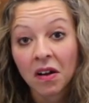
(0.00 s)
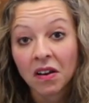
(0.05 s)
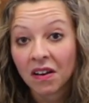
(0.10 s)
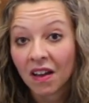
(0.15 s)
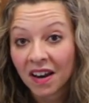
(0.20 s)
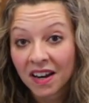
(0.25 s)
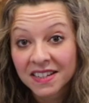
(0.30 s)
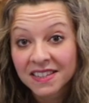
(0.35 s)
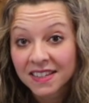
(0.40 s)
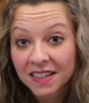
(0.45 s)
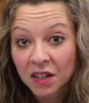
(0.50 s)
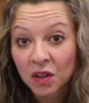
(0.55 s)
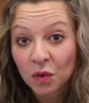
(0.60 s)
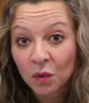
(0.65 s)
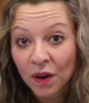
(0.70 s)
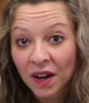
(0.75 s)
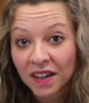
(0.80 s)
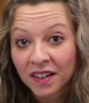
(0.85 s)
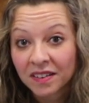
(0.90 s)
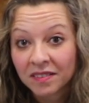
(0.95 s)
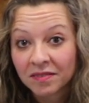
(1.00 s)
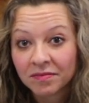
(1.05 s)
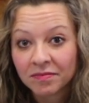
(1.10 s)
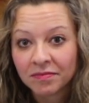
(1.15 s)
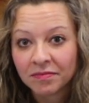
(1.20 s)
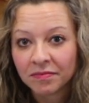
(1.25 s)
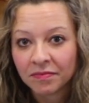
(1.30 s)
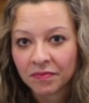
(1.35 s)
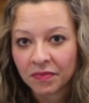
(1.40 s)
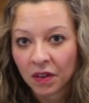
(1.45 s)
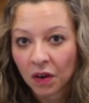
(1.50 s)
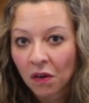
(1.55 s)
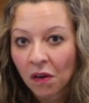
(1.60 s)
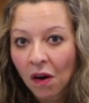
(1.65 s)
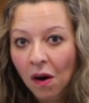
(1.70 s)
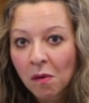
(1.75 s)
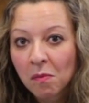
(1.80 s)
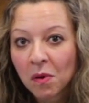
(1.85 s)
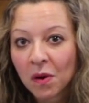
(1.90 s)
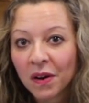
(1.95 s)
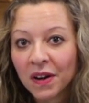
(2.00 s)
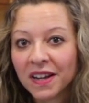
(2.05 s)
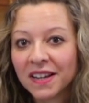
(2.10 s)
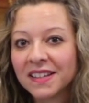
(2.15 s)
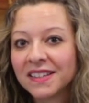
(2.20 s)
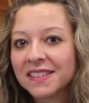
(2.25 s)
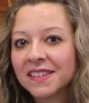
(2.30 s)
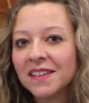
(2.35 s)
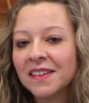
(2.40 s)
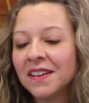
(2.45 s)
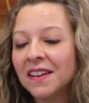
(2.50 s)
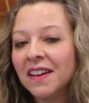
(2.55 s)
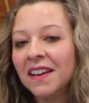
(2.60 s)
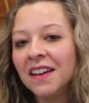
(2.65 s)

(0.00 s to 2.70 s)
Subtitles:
Not a single one. They're all boys.